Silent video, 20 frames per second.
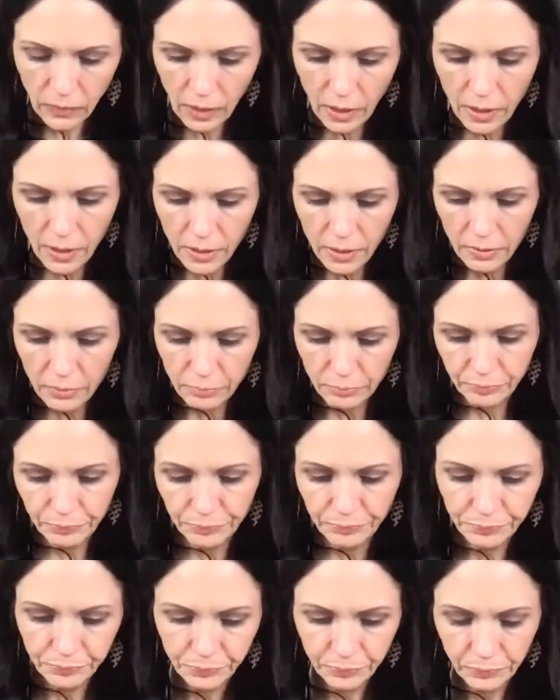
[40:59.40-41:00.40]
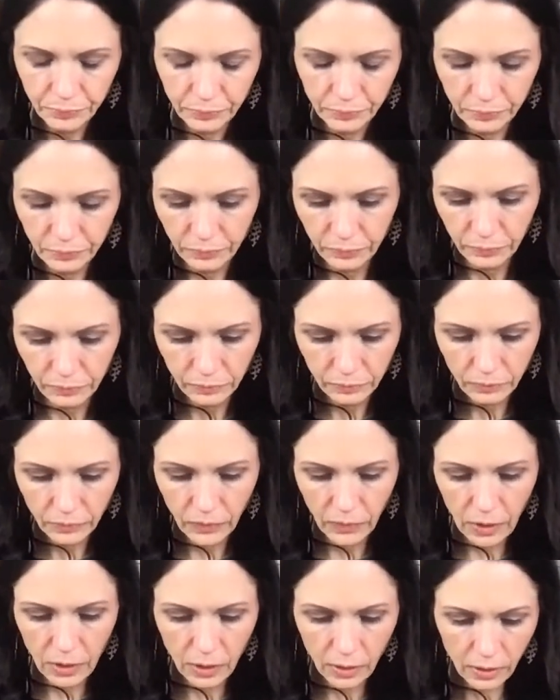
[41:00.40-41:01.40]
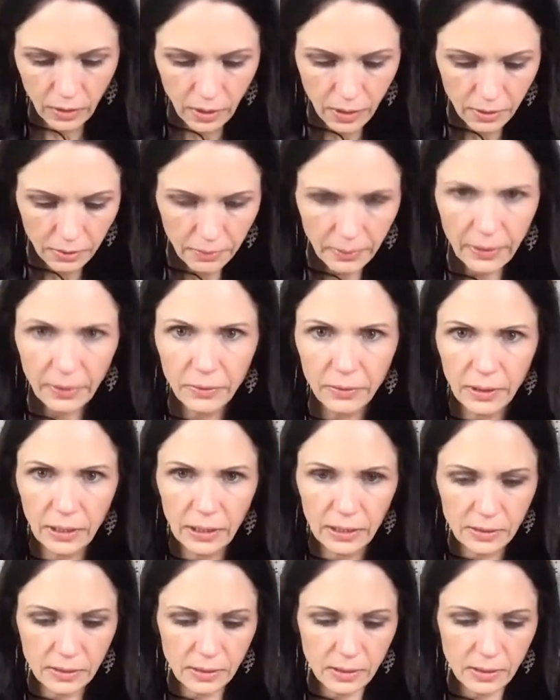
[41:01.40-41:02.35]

um, I'm going to cut around these